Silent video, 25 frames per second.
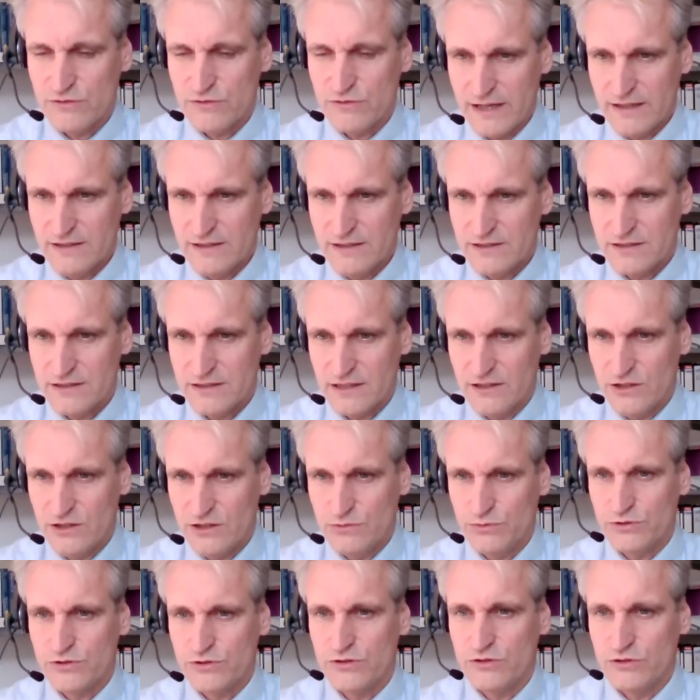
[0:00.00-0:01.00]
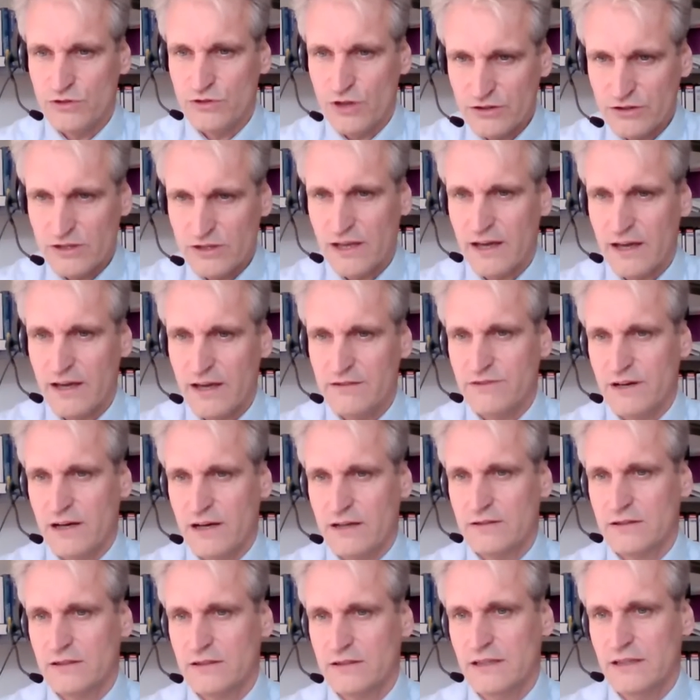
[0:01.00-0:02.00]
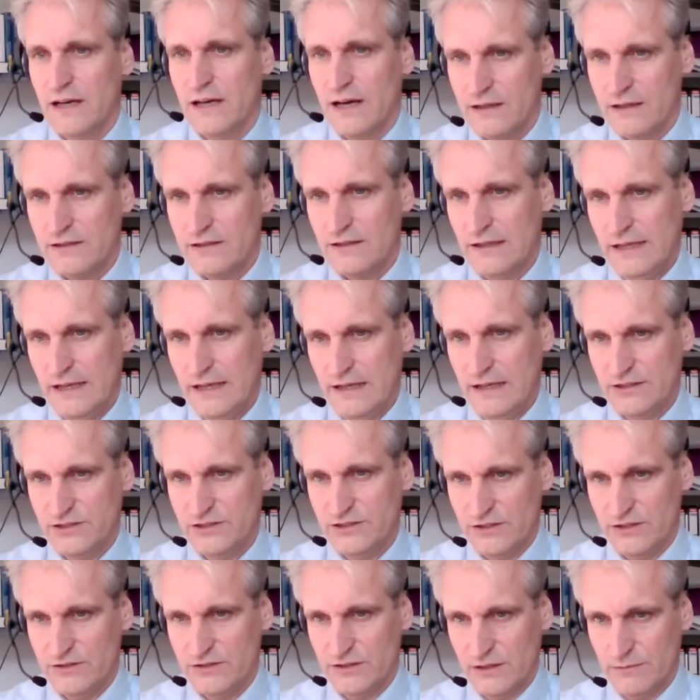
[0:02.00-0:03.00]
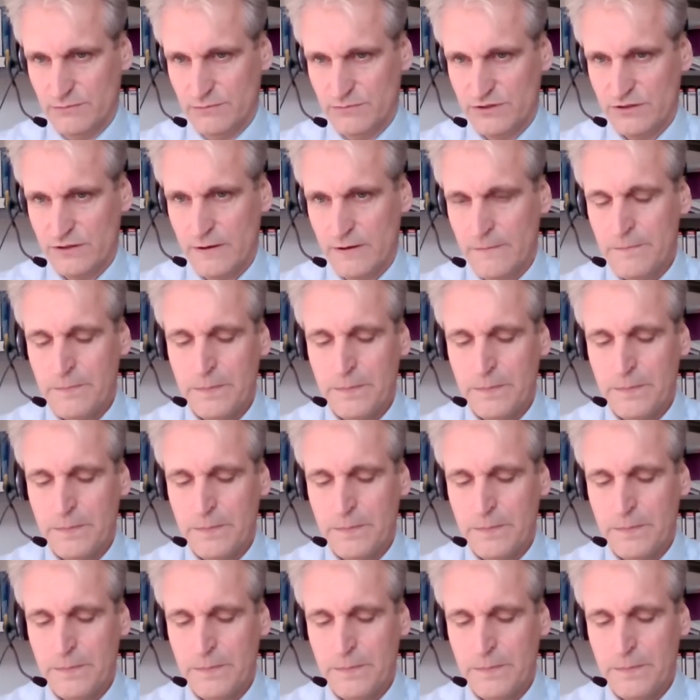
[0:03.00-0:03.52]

rights that you would not have under the other legal systems.